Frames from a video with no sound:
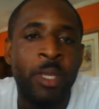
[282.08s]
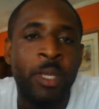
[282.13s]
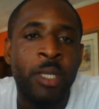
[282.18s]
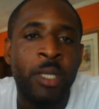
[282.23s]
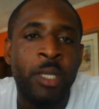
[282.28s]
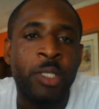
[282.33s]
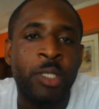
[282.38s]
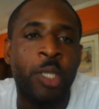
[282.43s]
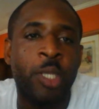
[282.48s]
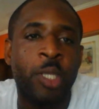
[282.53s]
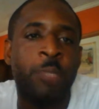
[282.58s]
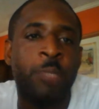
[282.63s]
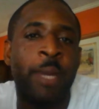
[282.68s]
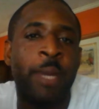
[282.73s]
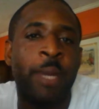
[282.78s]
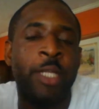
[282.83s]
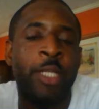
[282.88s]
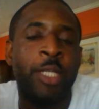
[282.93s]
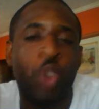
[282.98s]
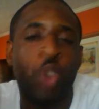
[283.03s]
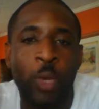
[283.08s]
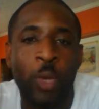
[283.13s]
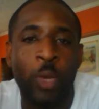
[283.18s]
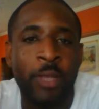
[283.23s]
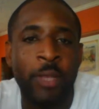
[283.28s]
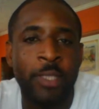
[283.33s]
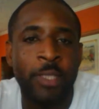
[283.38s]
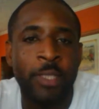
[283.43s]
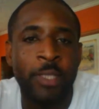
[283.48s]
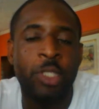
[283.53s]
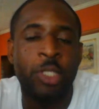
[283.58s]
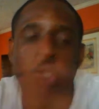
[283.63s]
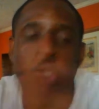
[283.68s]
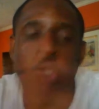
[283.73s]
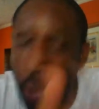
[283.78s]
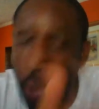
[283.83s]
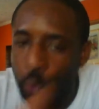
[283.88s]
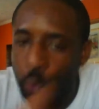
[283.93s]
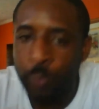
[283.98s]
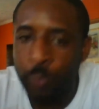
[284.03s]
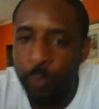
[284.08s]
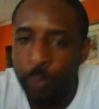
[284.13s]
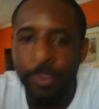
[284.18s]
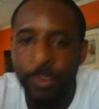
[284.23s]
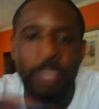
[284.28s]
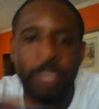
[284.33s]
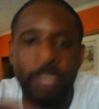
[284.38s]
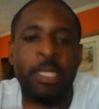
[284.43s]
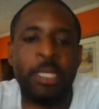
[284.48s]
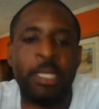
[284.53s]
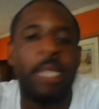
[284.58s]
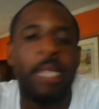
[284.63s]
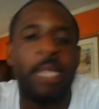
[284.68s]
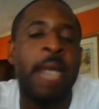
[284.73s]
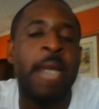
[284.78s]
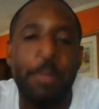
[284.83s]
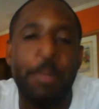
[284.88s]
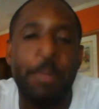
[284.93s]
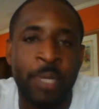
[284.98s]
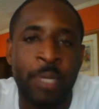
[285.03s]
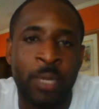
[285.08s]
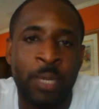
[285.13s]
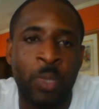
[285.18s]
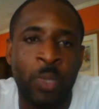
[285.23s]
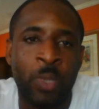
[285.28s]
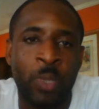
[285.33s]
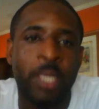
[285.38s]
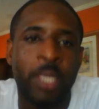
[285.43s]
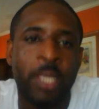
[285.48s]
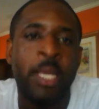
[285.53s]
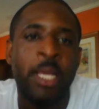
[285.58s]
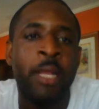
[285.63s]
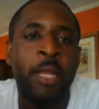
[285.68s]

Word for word: just by doing this. No, it didn't happen that way.